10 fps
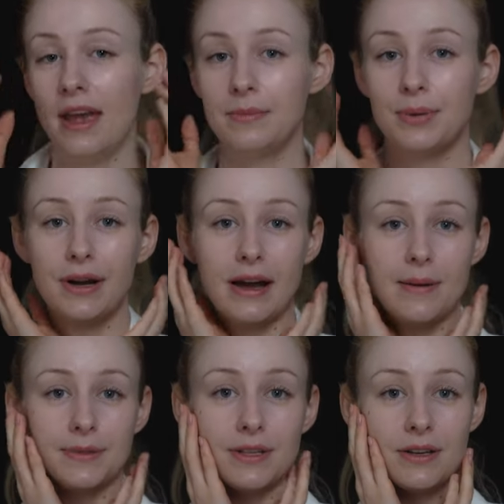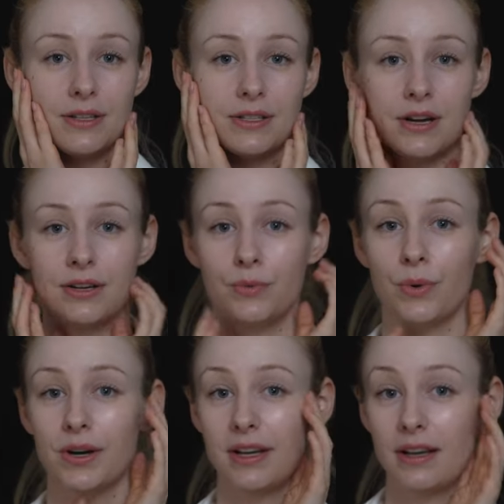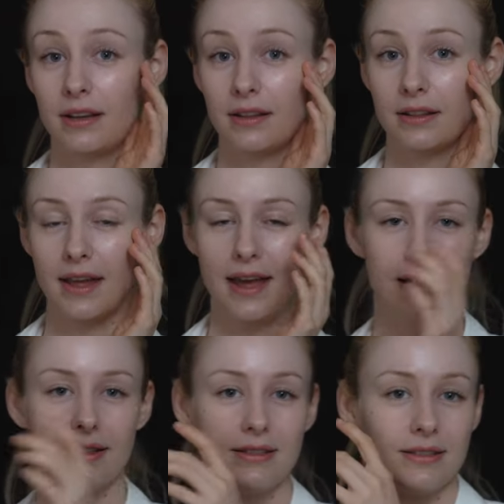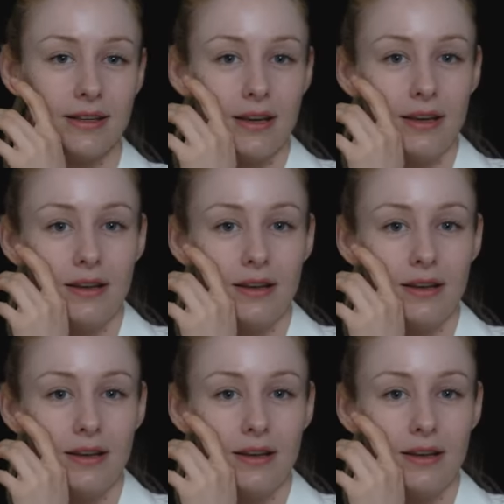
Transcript: and perhaps I'll start working the hands